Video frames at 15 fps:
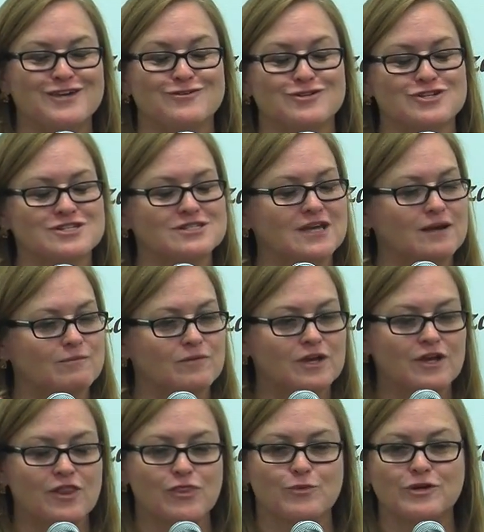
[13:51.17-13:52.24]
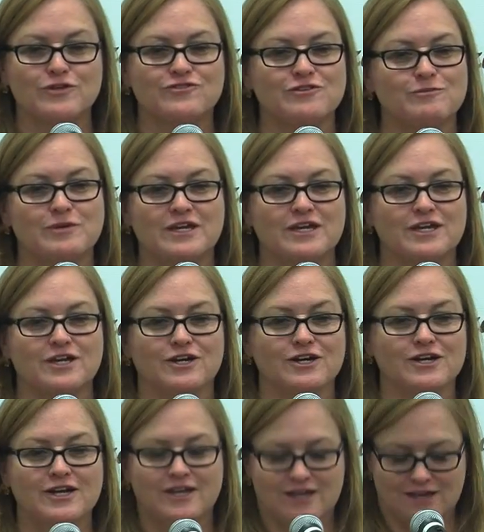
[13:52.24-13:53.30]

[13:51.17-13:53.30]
you and just say I'm thrilled to be here.